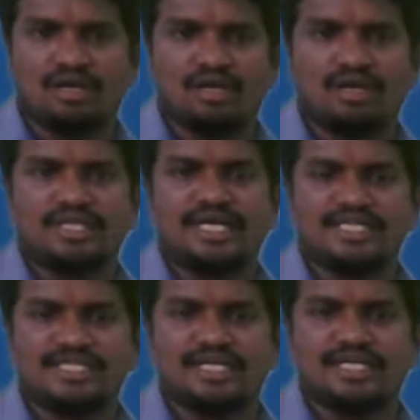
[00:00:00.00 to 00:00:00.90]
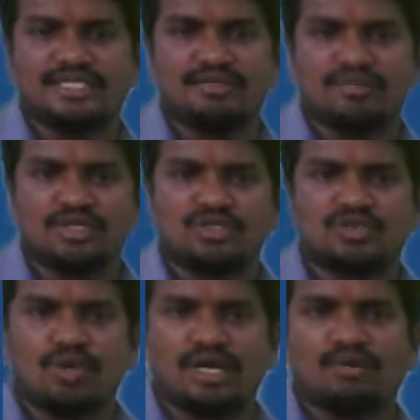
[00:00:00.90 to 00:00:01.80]
That is the reason. So
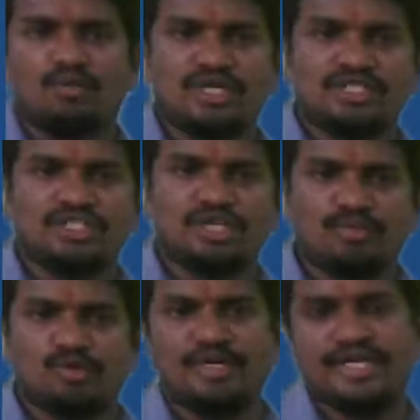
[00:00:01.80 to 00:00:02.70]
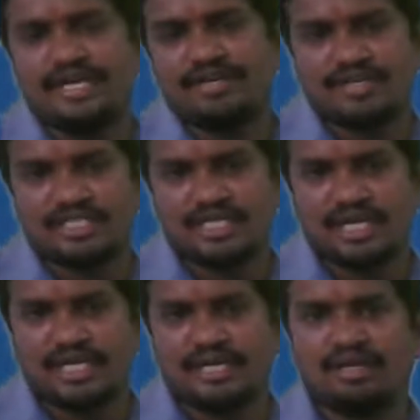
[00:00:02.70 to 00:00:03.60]
what is the job to be done at first
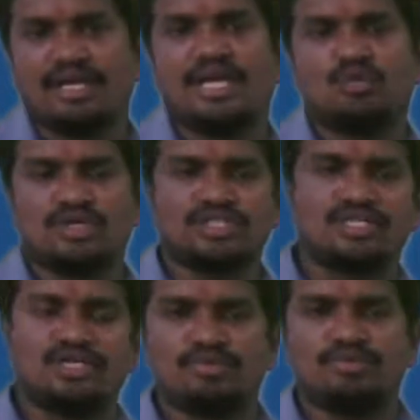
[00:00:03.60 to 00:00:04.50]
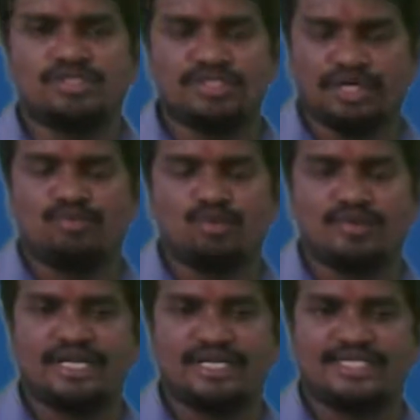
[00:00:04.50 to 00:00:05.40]
layer, and what is the job to be
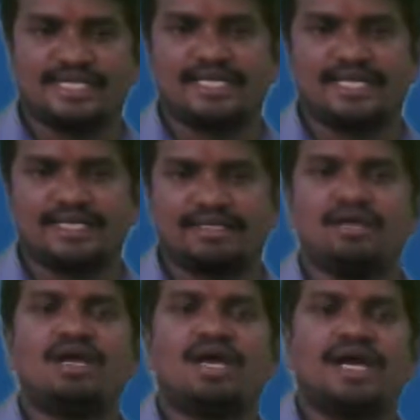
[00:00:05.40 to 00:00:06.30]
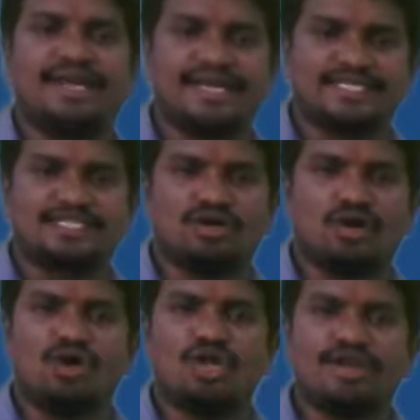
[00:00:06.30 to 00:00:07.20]
done at second layer, and next.
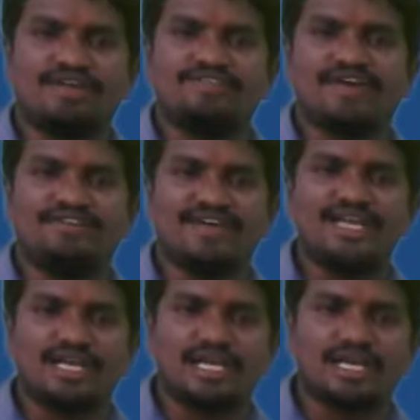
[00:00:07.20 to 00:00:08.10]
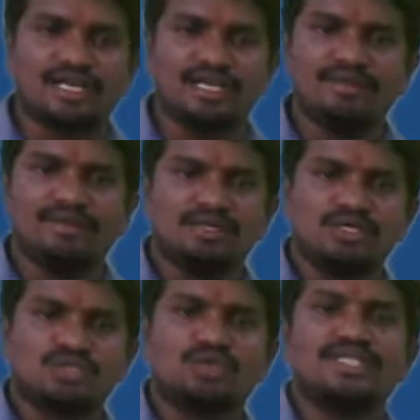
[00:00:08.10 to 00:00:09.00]
All are defined very clearly.
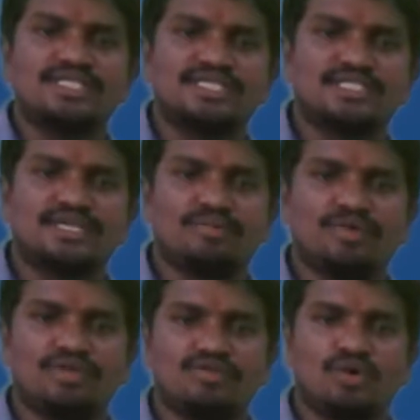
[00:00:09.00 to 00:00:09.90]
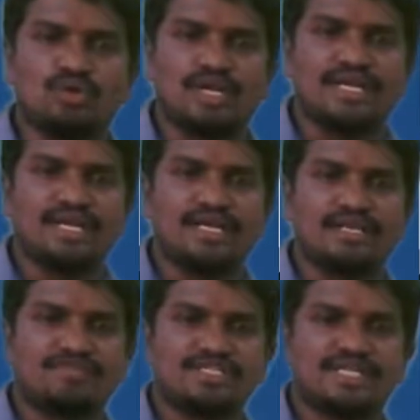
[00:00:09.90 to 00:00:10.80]
So in this example, if you want to write a letter,
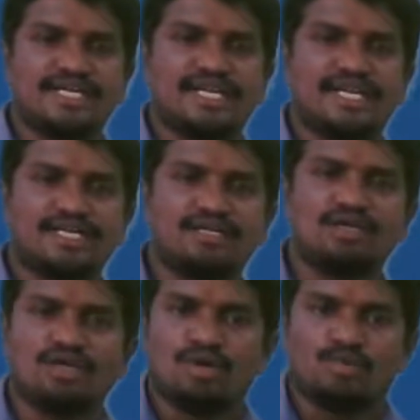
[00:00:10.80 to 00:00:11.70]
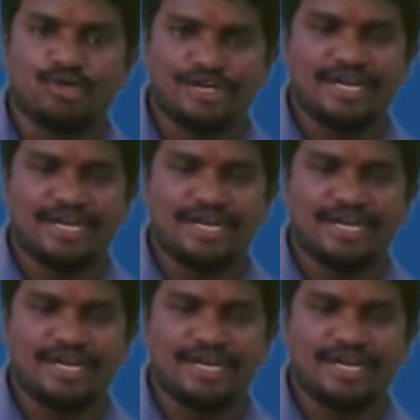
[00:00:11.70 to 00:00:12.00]
first write a letter, put it in